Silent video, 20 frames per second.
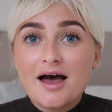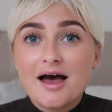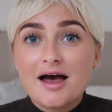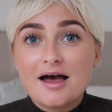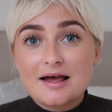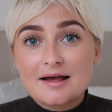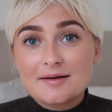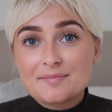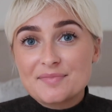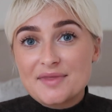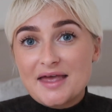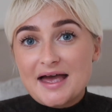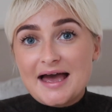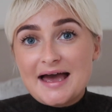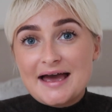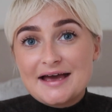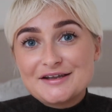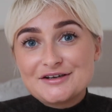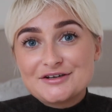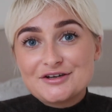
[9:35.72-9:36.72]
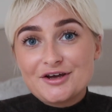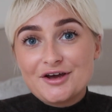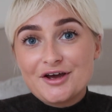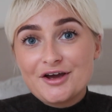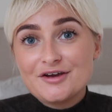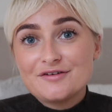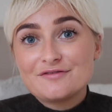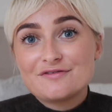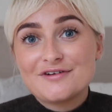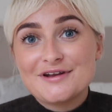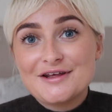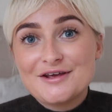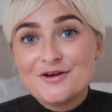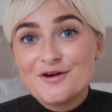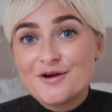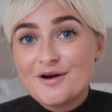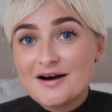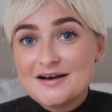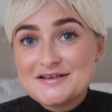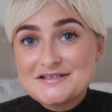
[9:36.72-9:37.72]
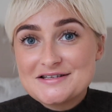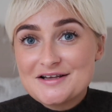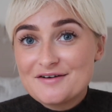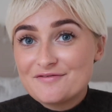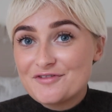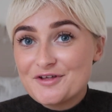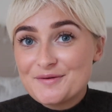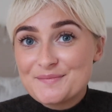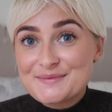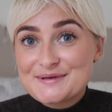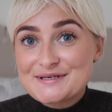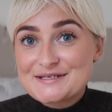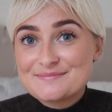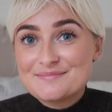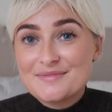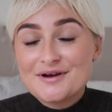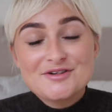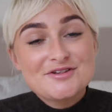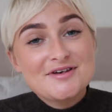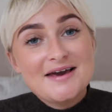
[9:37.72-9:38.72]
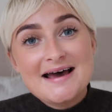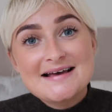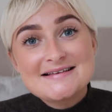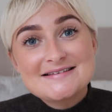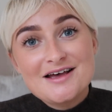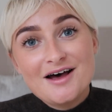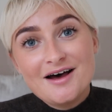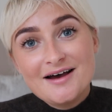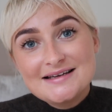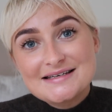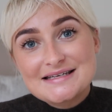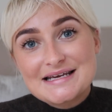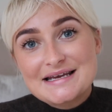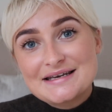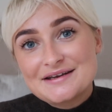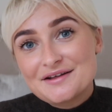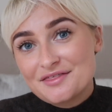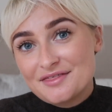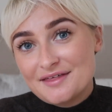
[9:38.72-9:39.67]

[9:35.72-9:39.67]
and hopefully you guys love them as much as I did.